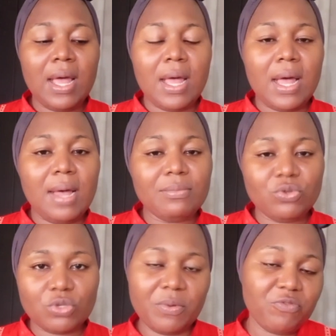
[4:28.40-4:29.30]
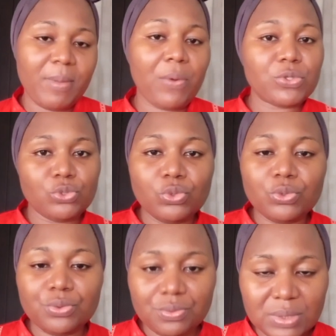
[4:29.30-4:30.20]
Um, some of you might want to know
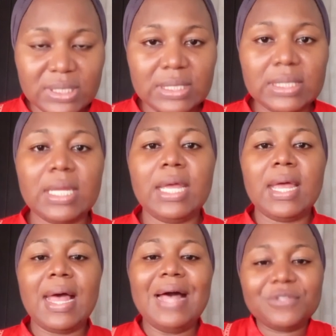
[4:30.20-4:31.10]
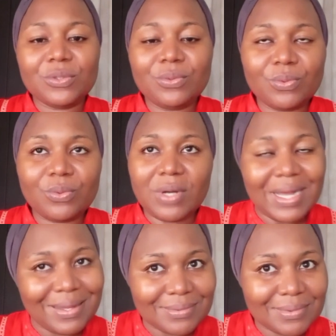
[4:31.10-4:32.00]
the reason. After
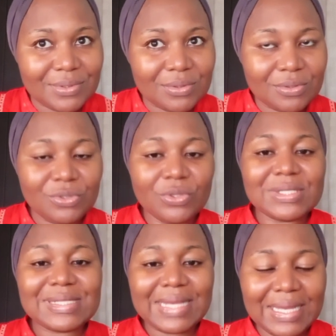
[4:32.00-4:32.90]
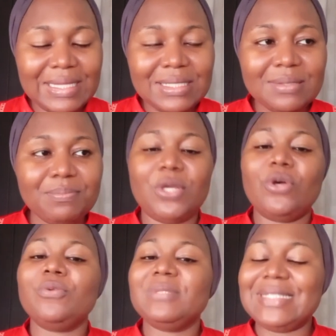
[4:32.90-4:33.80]
workouts, your skin
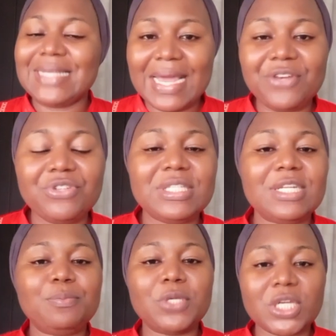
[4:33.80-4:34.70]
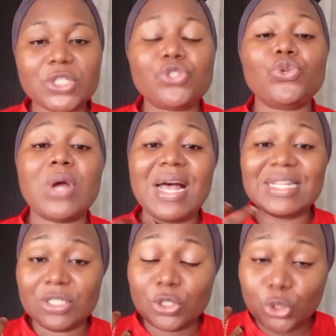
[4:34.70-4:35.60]
becomes dehydrated because you had
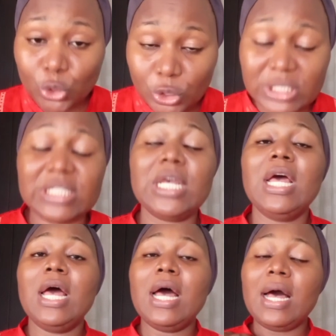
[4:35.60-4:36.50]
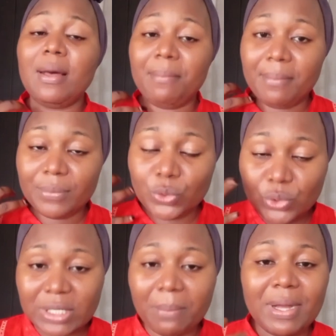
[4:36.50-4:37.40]
lost um,
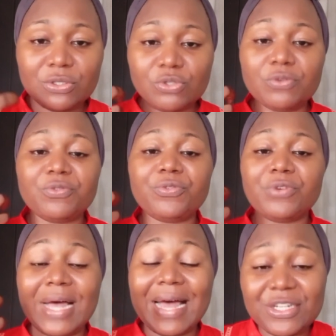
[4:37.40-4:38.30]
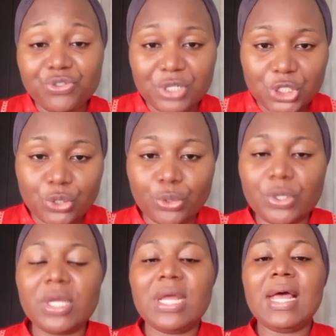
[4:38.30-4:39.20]
good amount of hydration
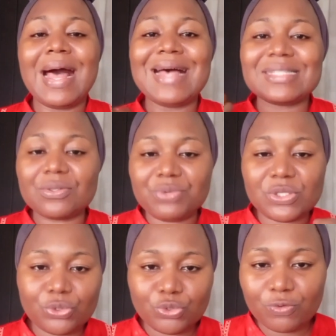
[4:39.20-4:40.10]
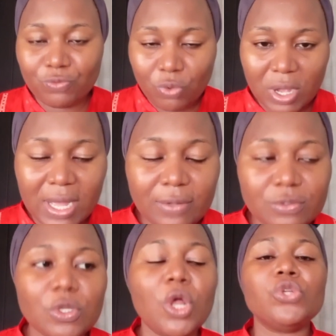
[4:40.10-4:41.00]
as a result of workouts.
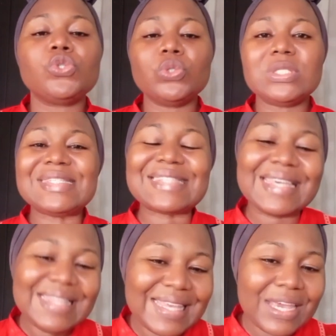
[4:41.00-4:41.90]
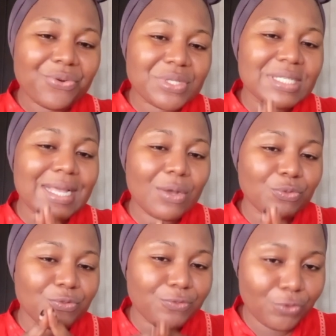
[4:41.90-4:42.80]
So the skincare routine that will
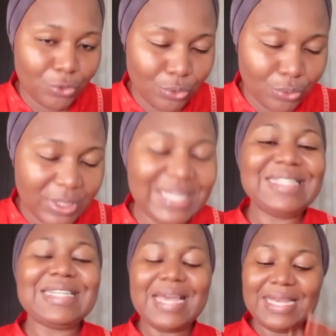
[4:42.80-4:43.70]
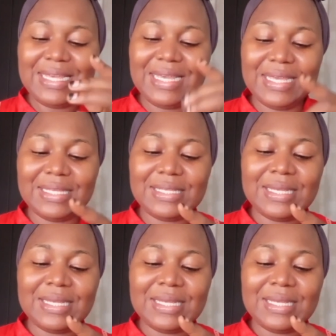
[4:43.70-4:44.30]
follow either a